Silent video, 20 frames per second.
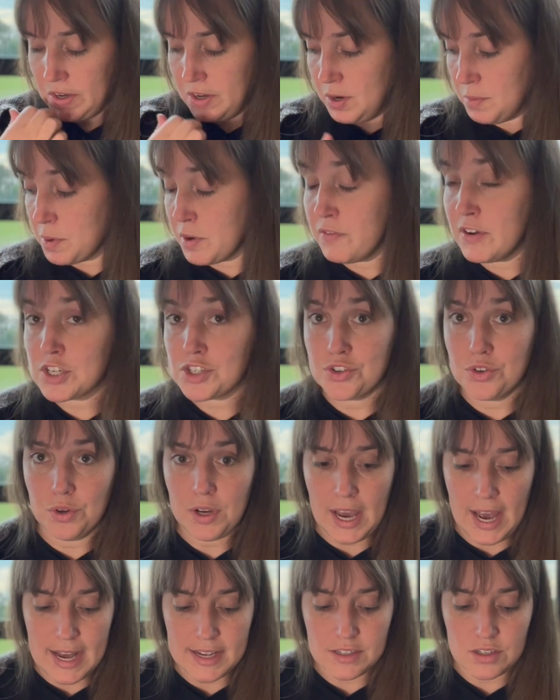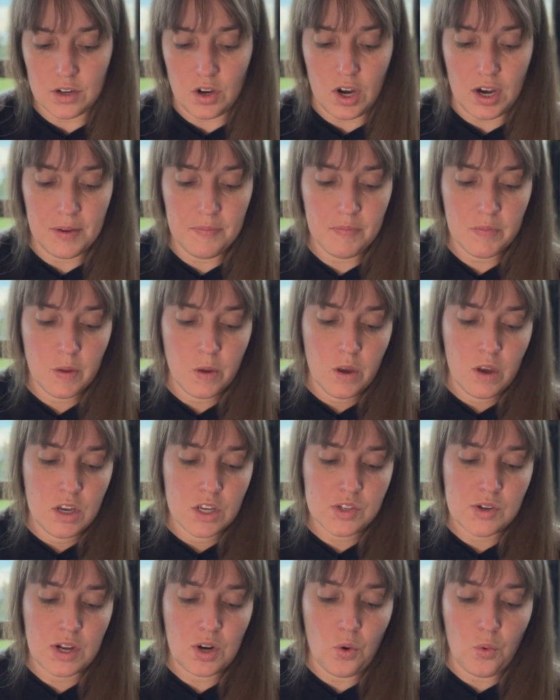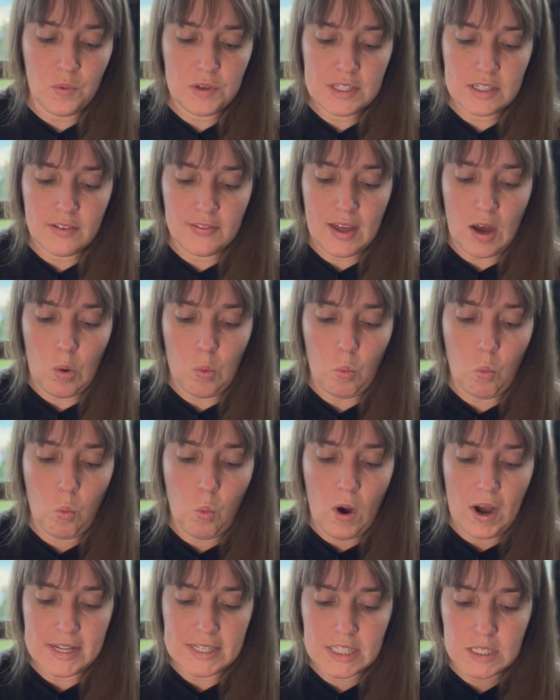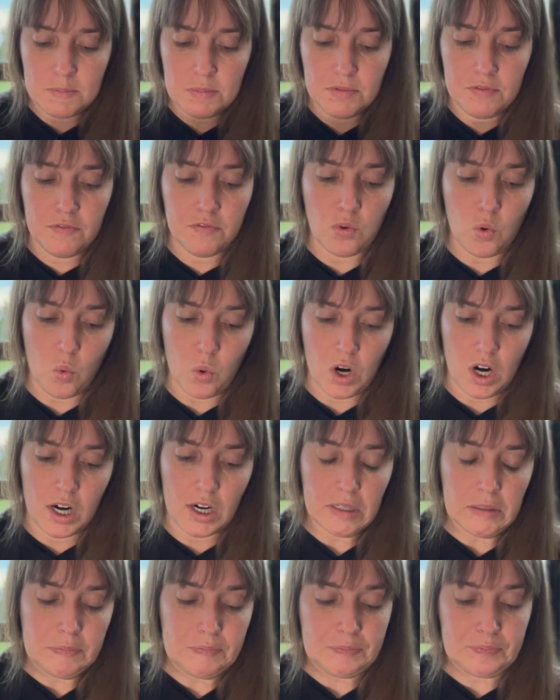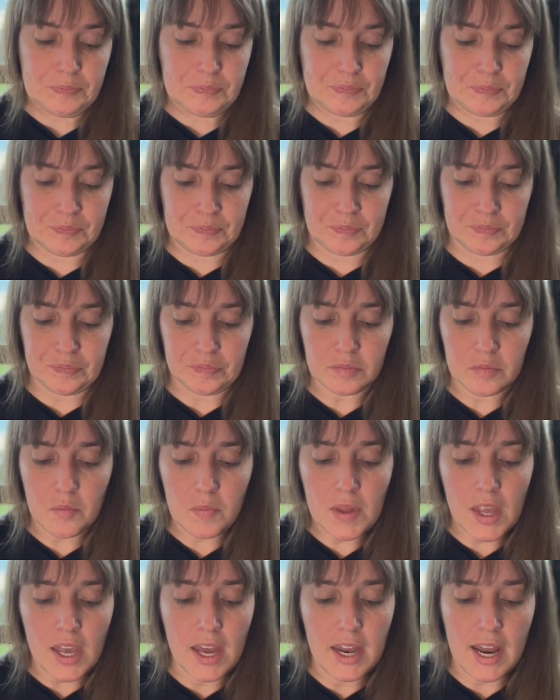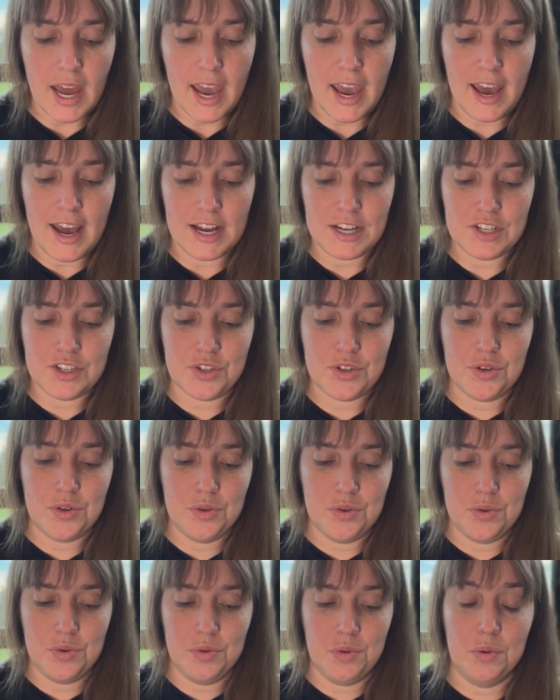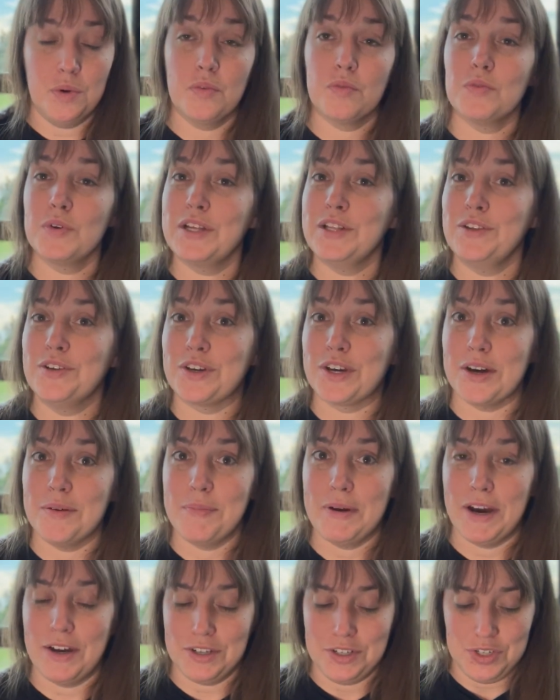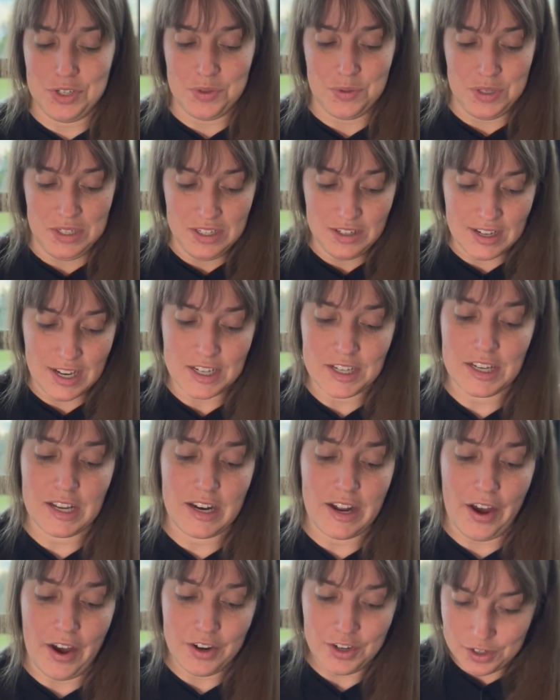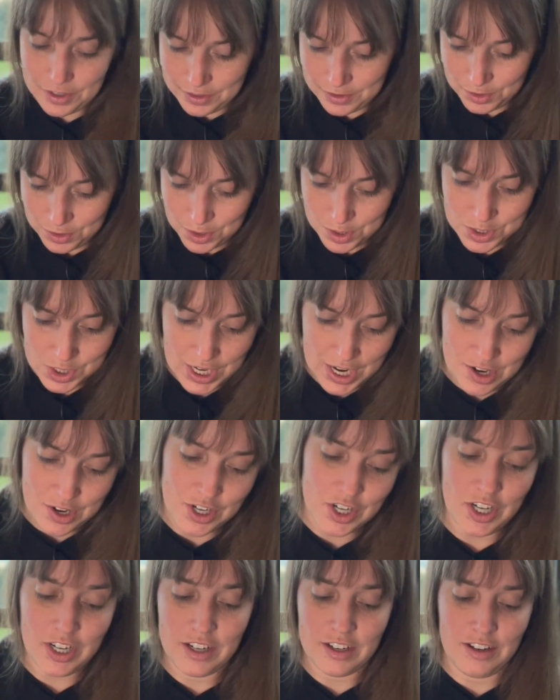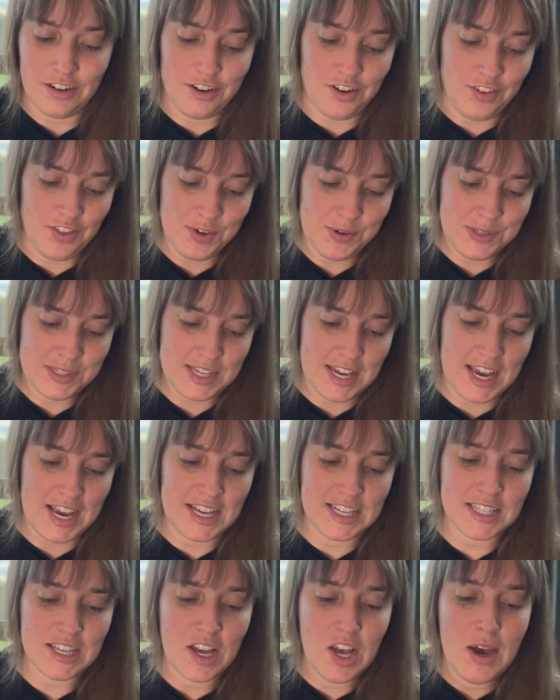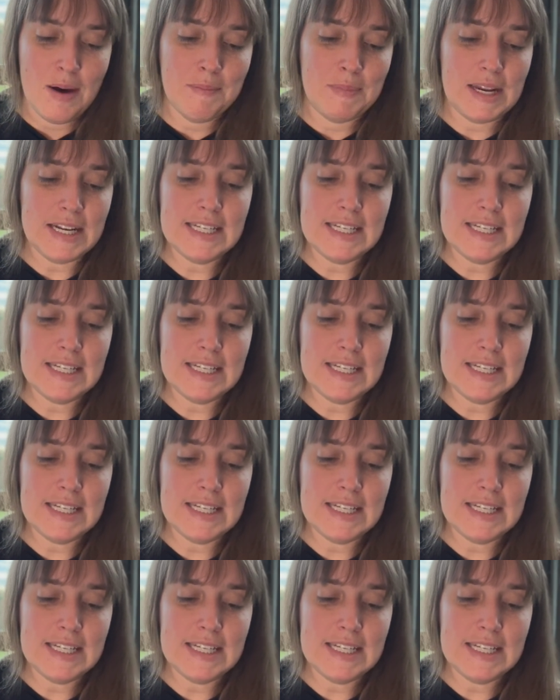provisional cast on. So I'd only done that once before, and I had to re-look up how to do it and how to get out a crochet hook and all those things, but I